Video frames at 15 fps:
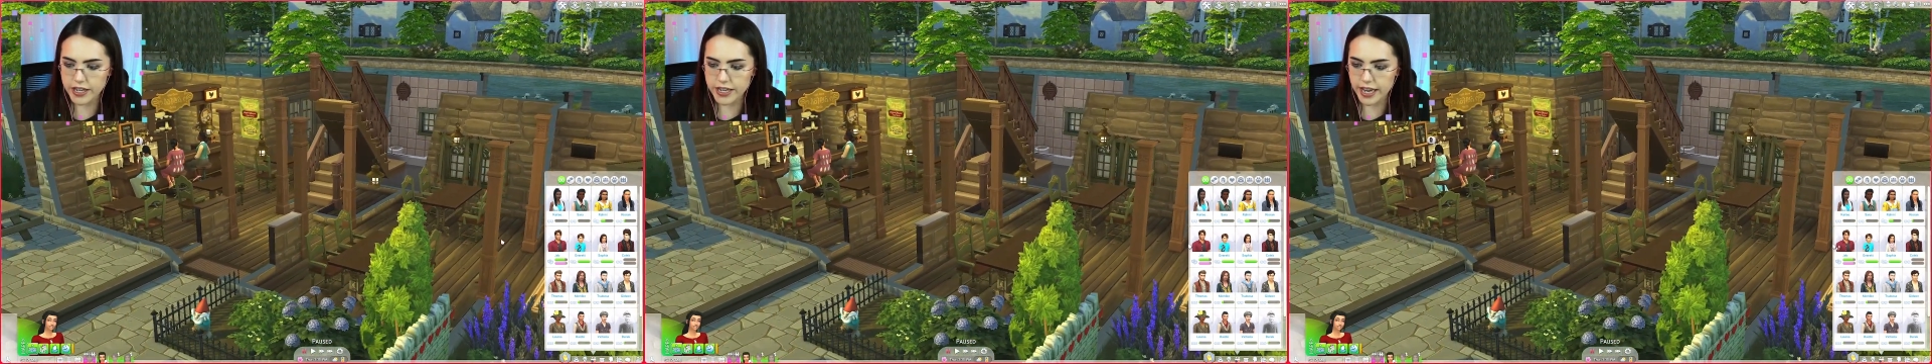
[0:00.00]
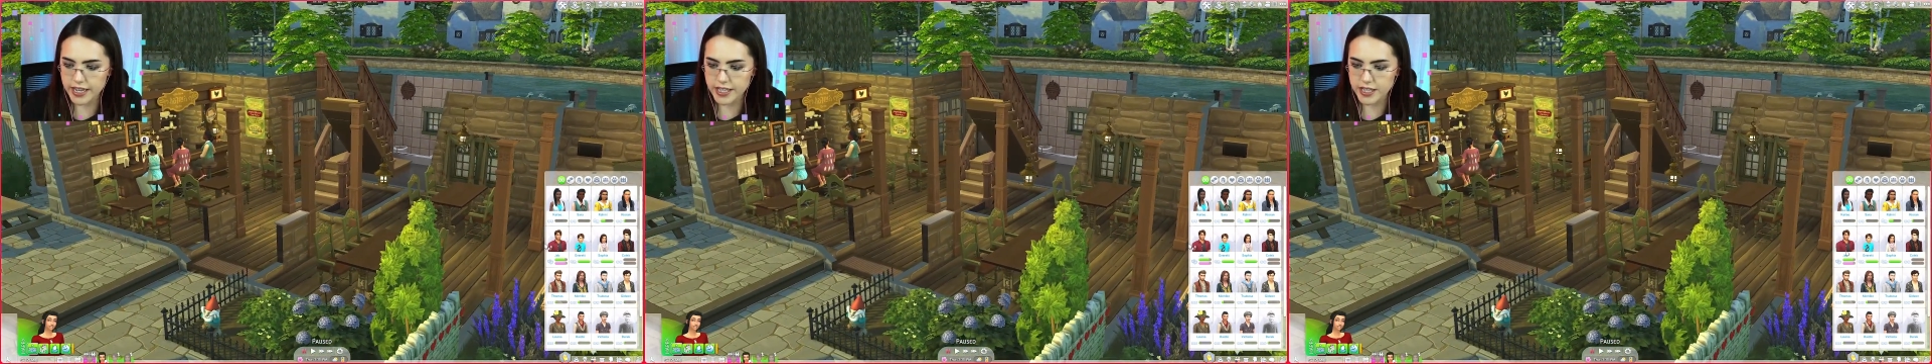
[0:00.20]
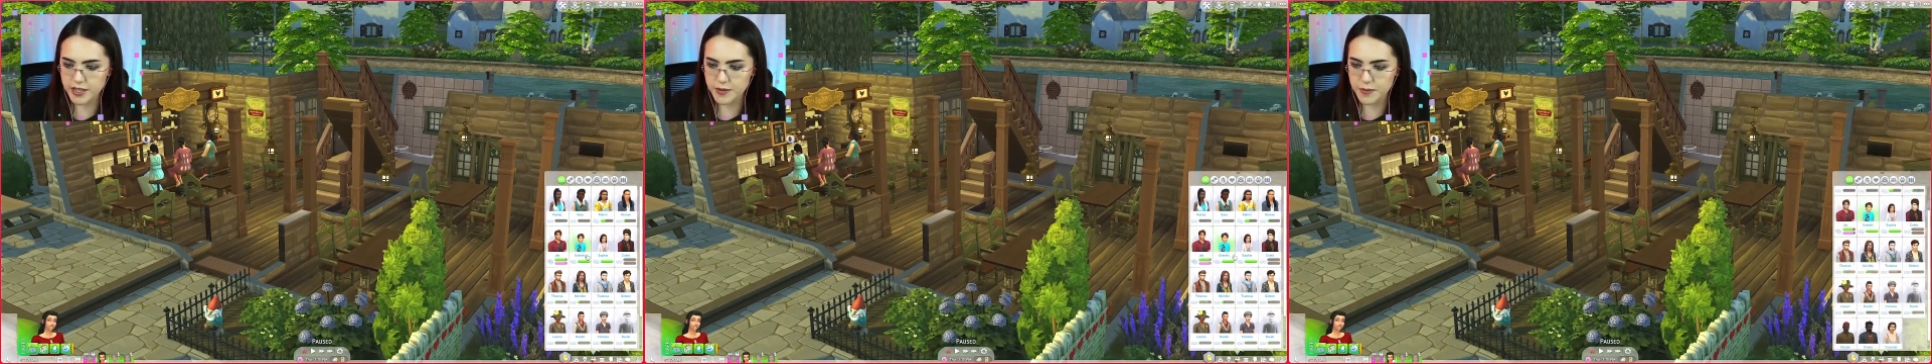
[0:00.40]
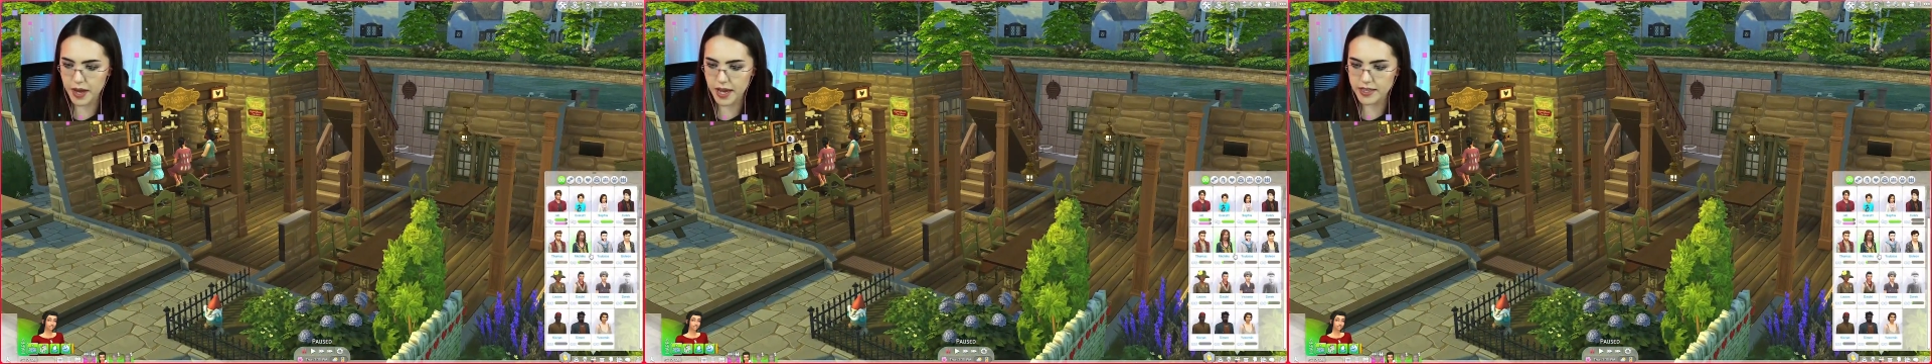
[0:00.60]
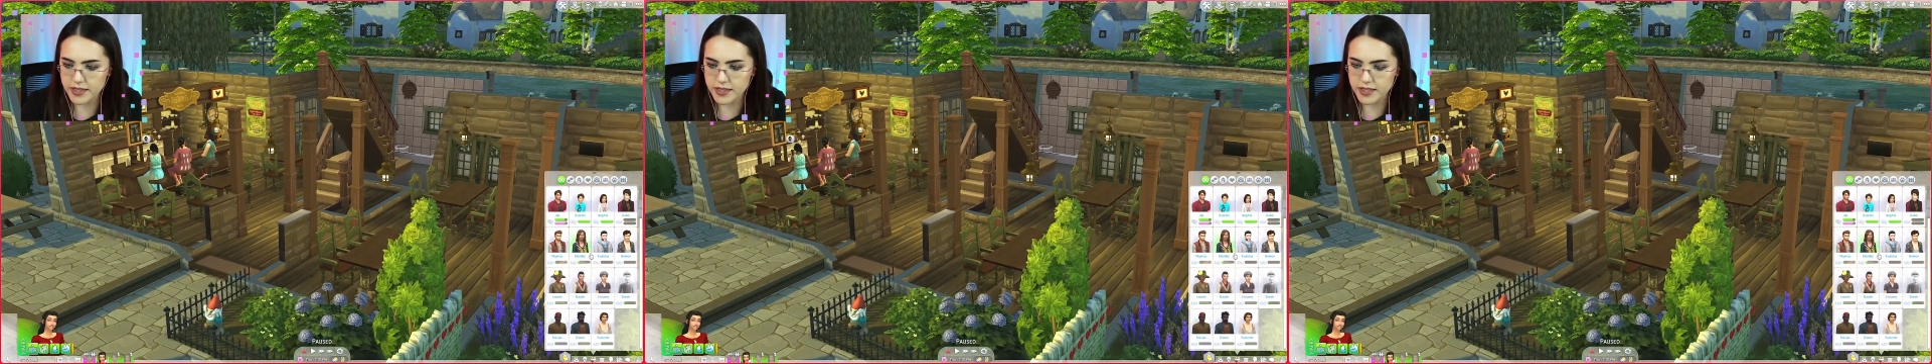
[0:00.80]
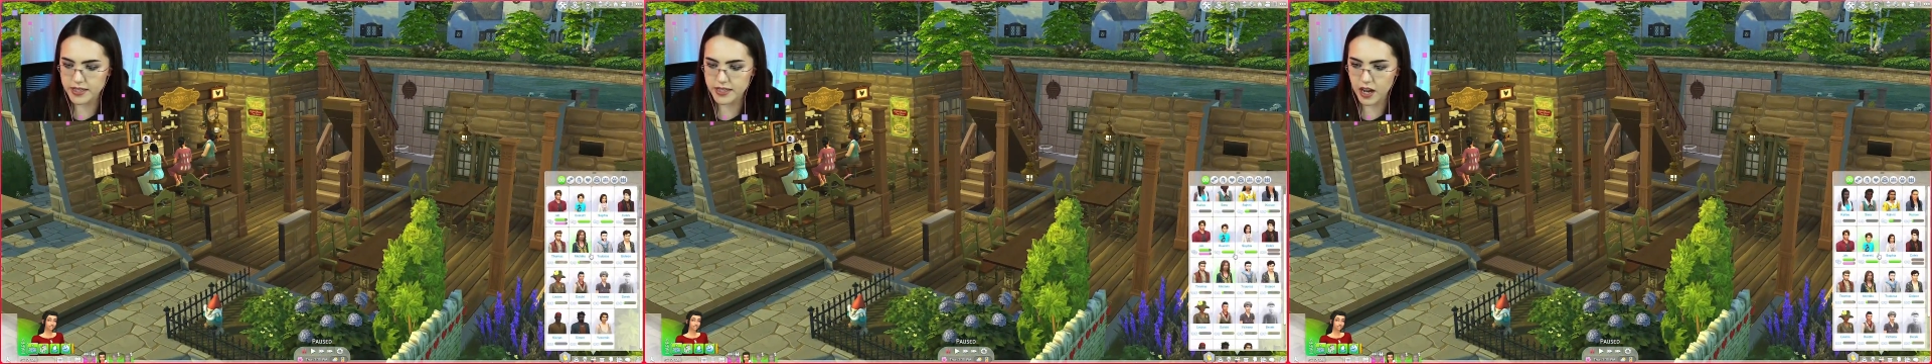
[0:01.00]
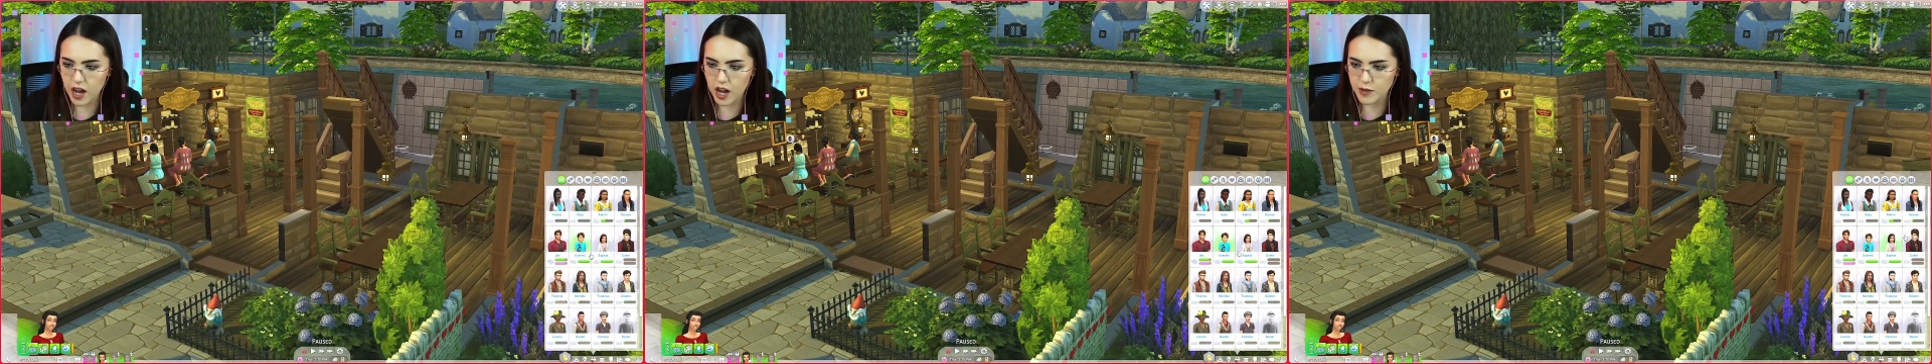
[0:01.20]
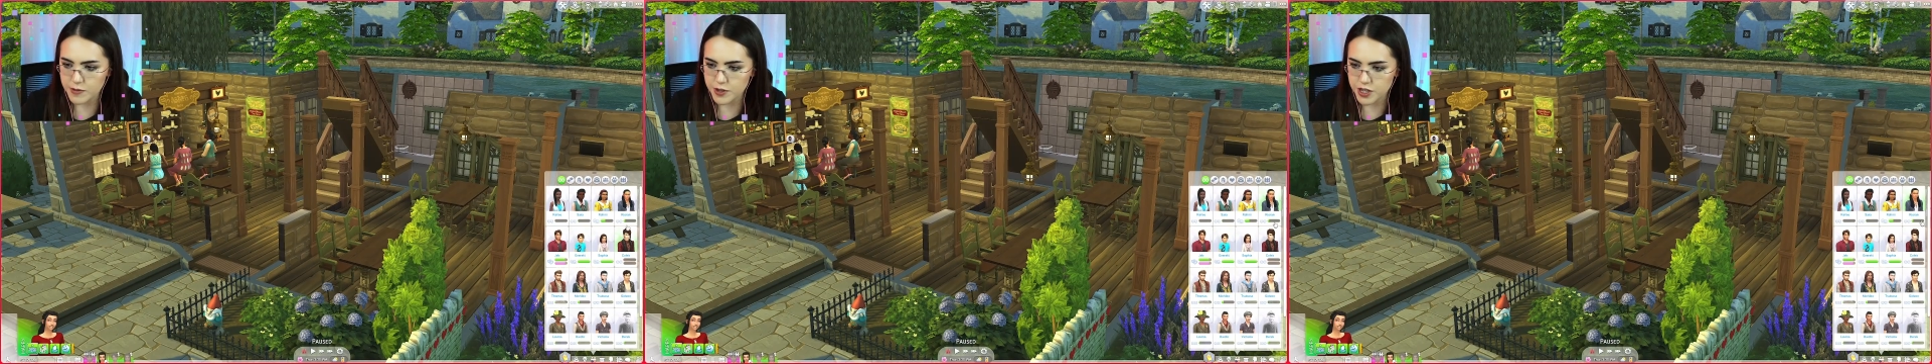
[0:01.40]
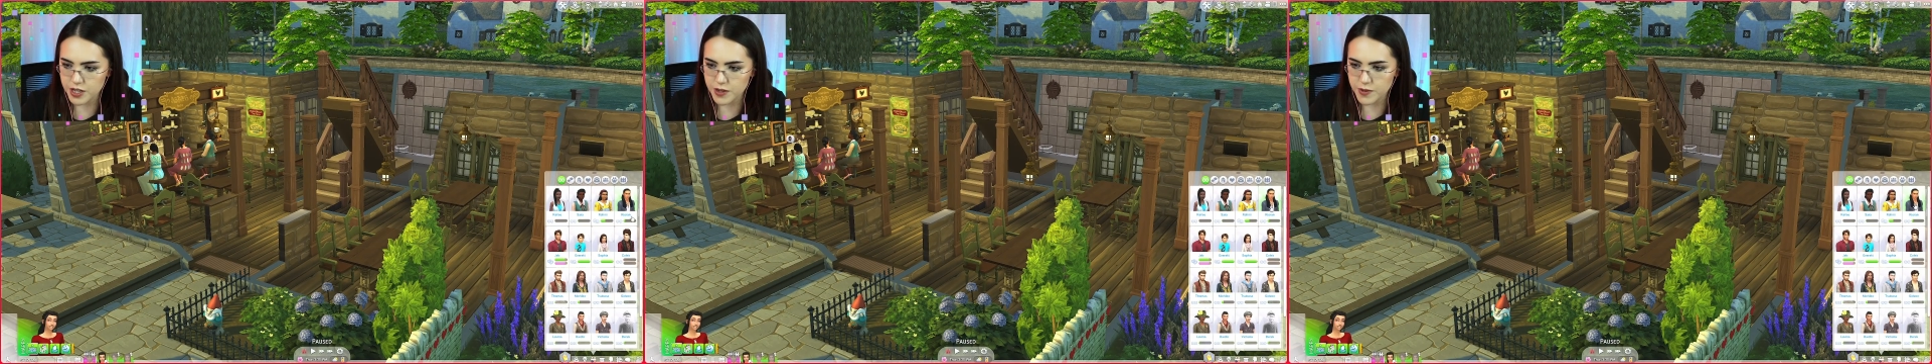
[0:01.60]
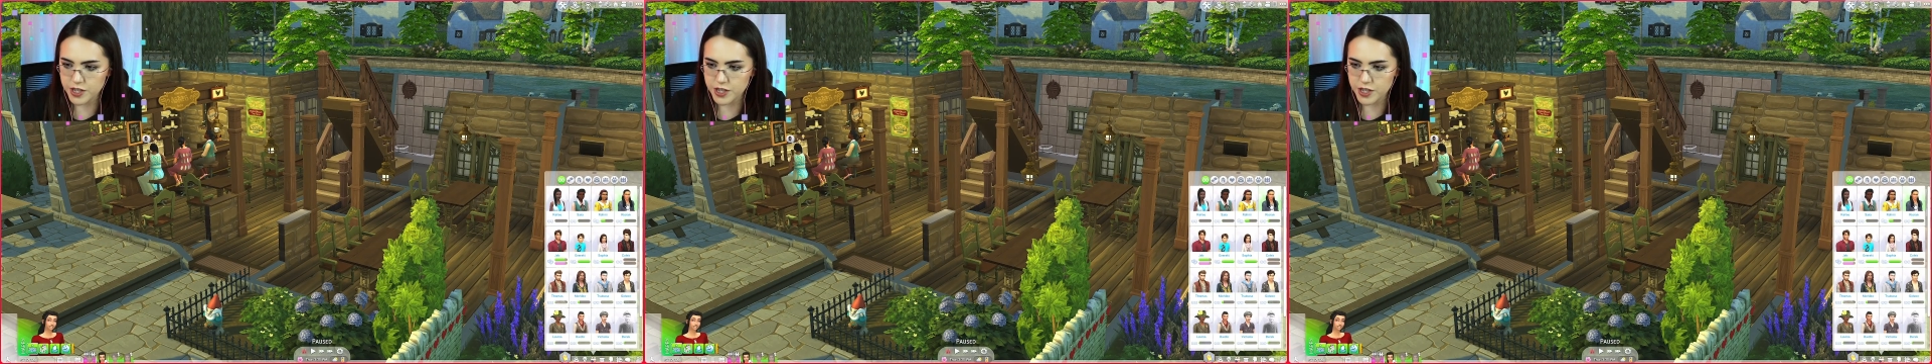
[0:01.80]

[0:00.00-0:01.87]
next best option,